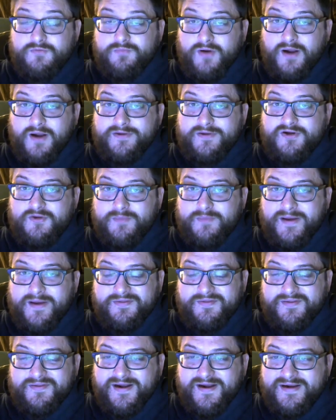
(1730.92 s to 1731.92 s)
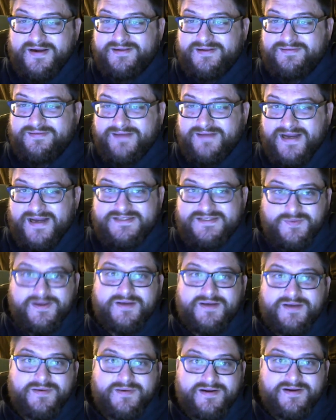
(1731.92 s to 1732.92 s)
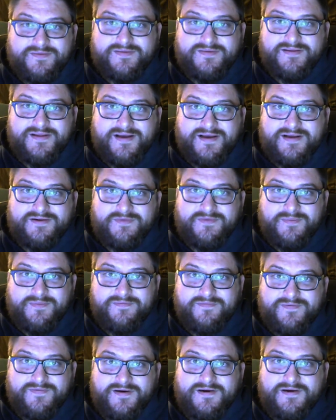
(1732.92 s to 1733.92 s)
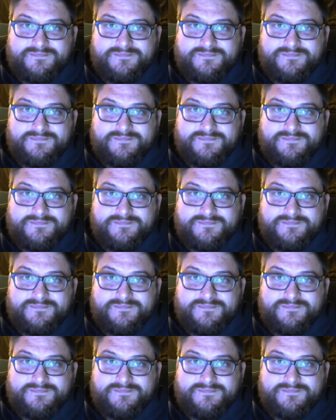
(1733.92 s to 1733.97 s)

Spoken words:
probably do better than I did last week by doing that, to be fair.